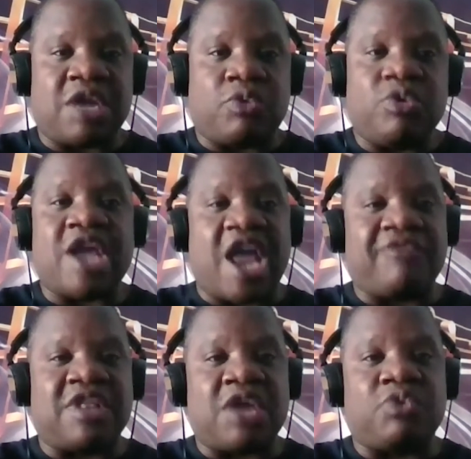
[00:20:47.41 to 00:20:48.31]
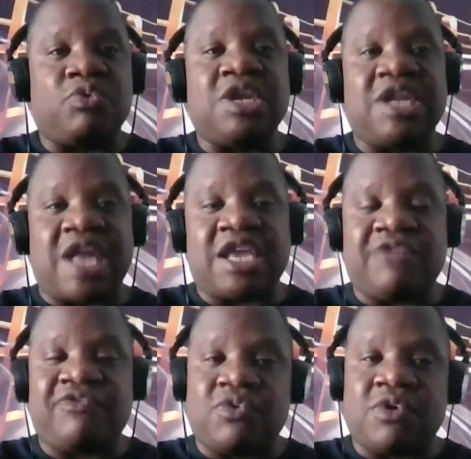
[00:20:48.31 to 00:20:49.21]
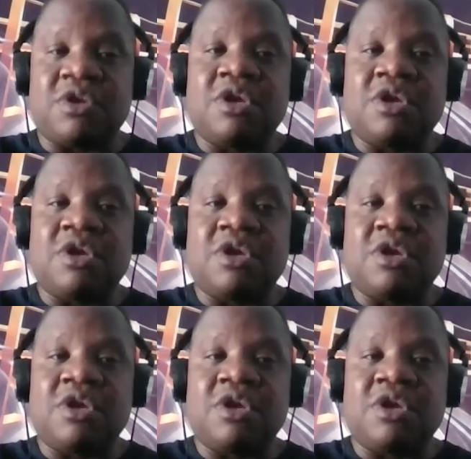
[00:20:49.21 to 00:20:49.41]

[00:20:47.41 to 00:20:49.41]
we have to like really like it for